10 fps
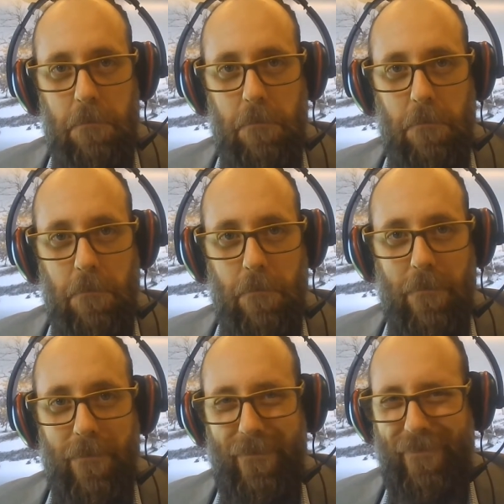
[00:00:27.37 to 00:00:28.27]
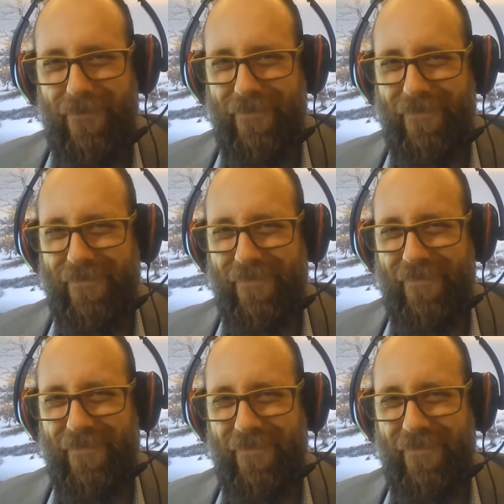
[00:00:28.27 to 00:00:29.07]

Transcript: (silence)